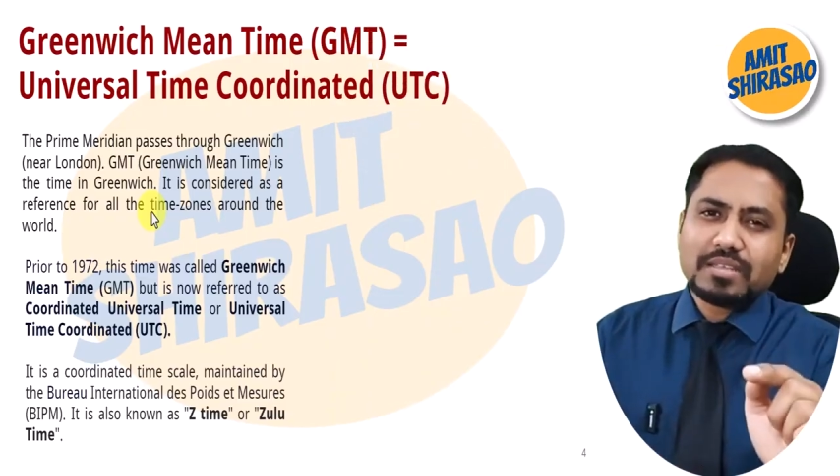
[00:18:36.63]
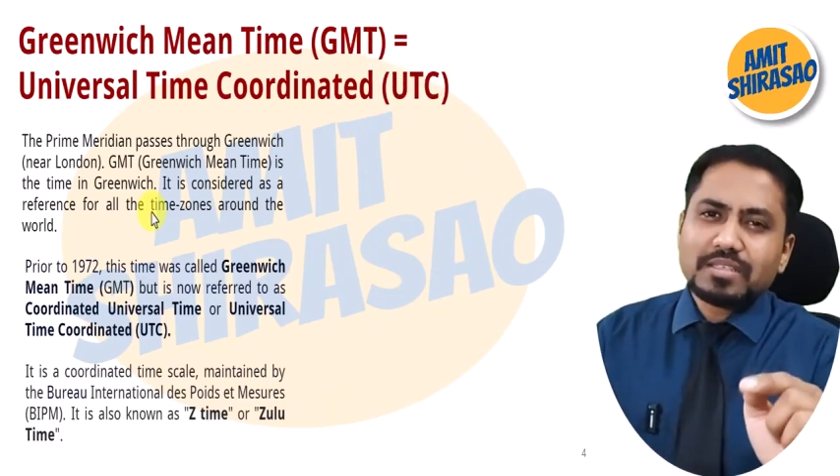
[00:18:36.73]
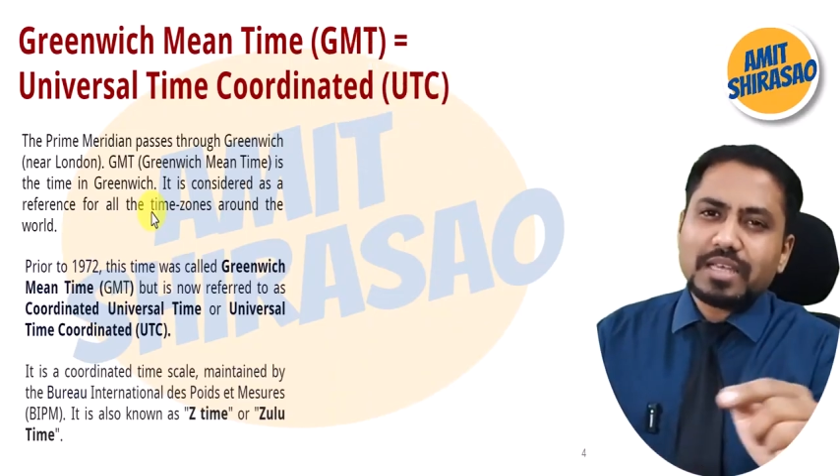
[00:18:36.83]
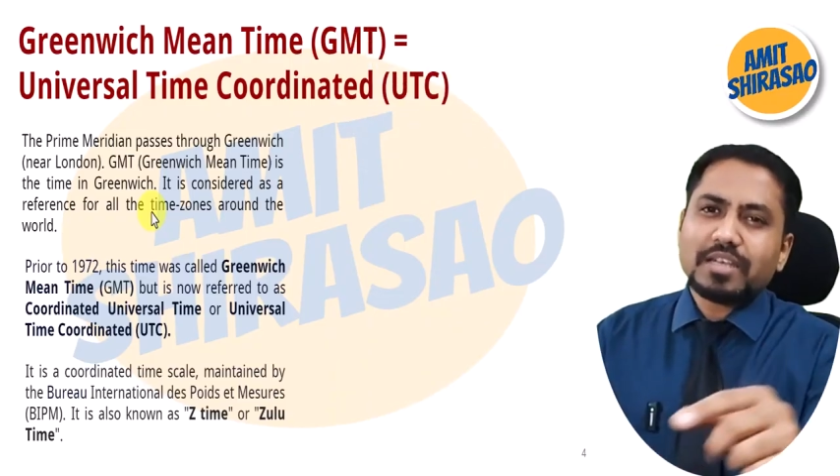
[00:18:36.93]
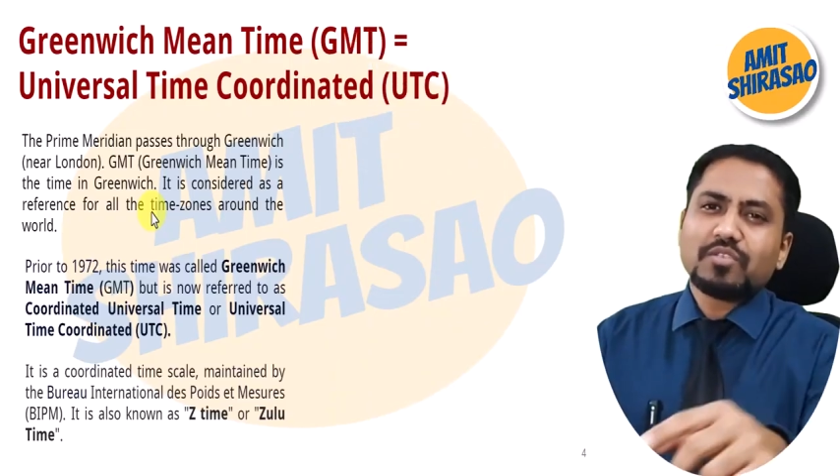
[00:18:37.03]
this
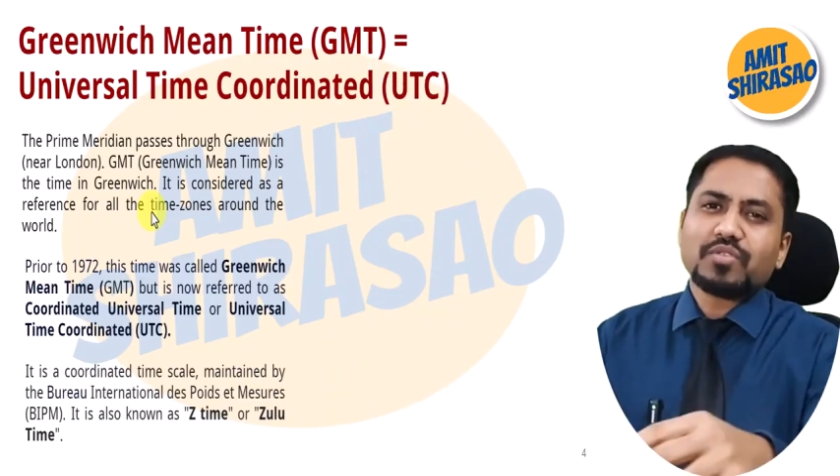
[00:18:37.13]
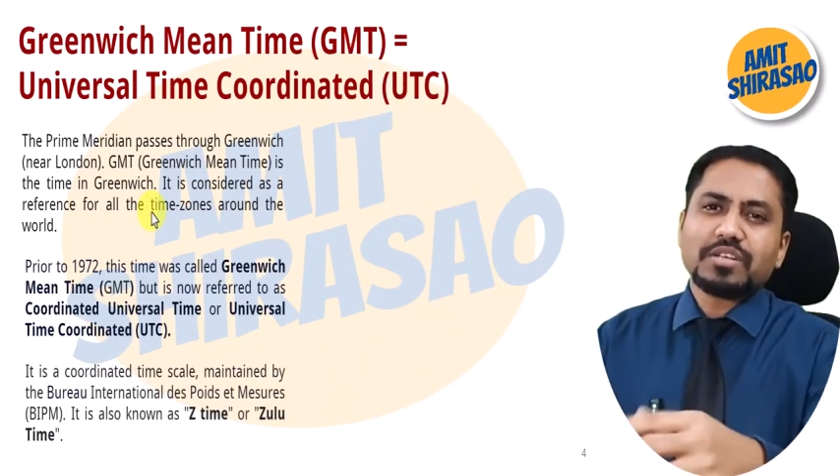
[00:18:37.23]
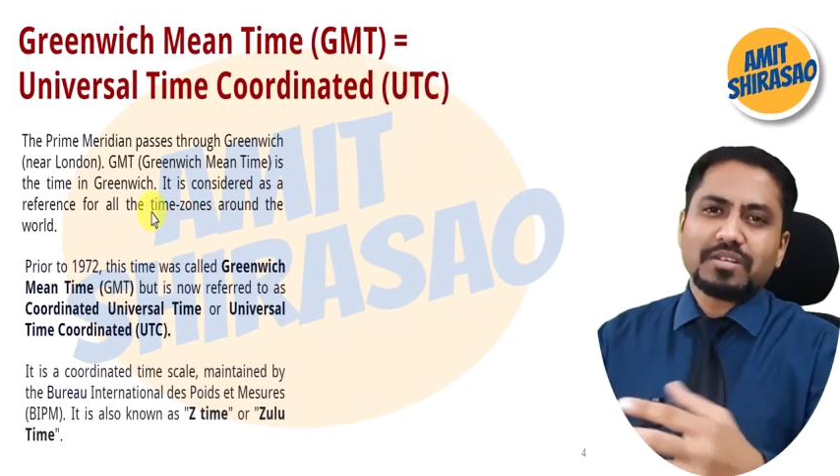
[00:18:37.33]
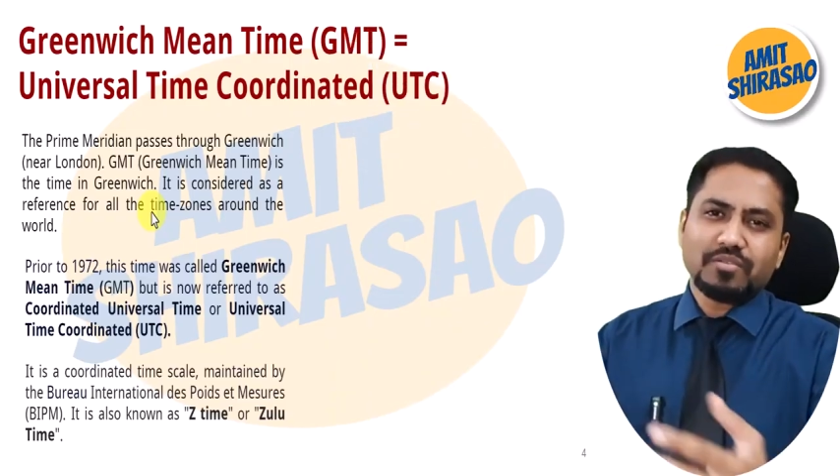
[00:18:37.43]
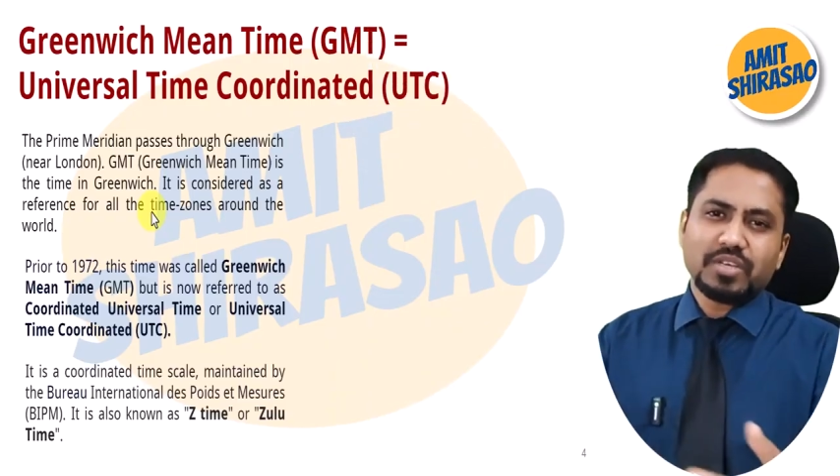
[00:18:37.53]
kind of a
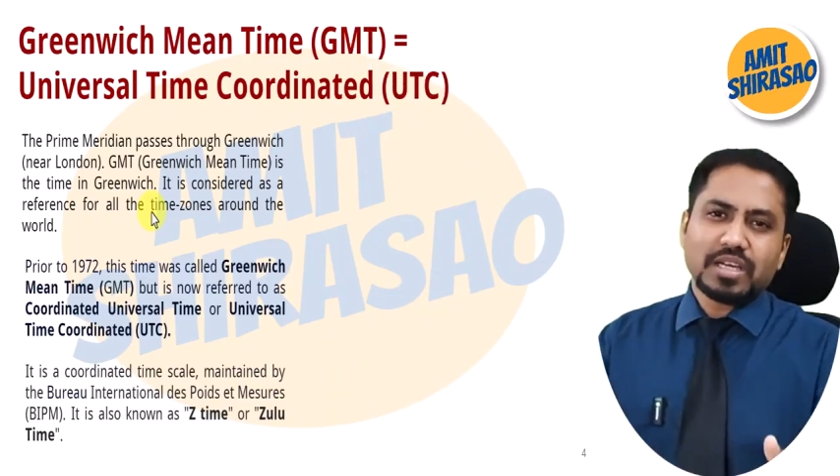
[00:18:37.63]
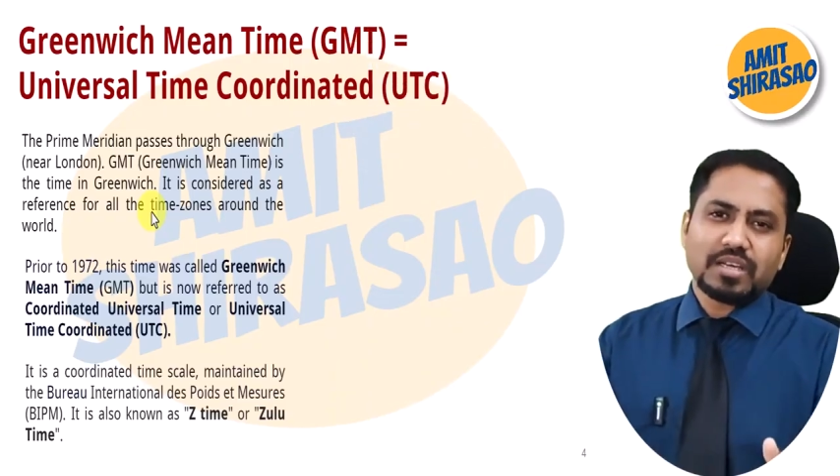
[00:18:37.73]
trivia,